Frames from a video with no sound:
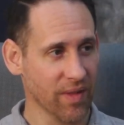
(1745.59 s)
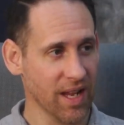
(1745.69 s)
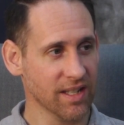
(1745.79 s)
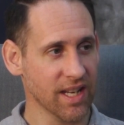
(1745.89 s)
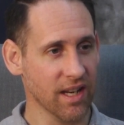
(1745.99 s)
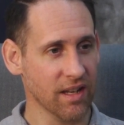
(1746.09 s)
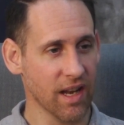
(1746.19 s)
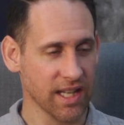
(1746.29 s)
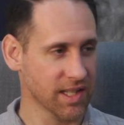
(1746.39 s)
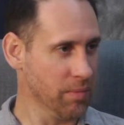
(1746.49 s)
is in
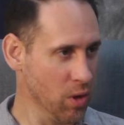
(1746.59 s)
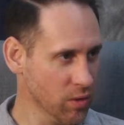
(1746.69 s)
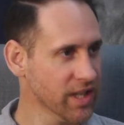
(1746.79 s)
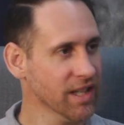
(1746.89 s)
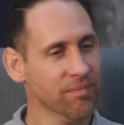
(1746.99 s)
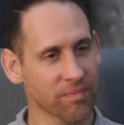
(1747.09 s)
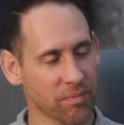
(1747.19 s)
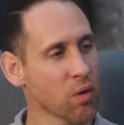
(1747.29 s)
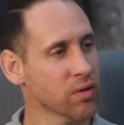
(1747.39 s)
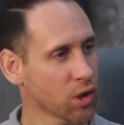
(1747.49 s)
a supposed
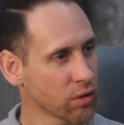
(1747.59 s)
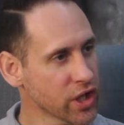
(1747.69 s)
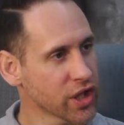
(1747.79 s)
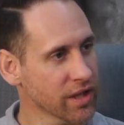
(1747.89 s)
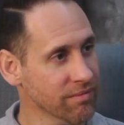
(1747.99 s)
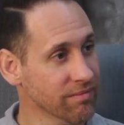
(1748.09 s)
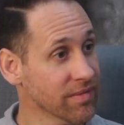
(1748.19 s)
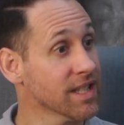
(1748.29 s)
post-Christian